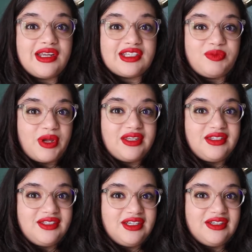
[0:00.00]

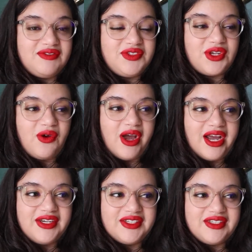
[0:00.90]
expensive. So
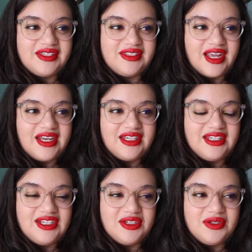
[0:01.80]
I just decided
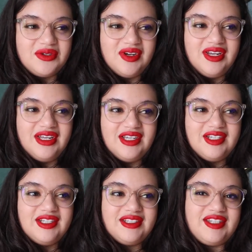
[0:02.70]
to
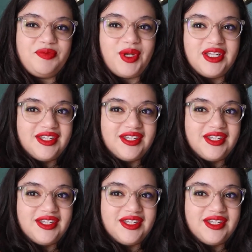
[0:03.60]
spend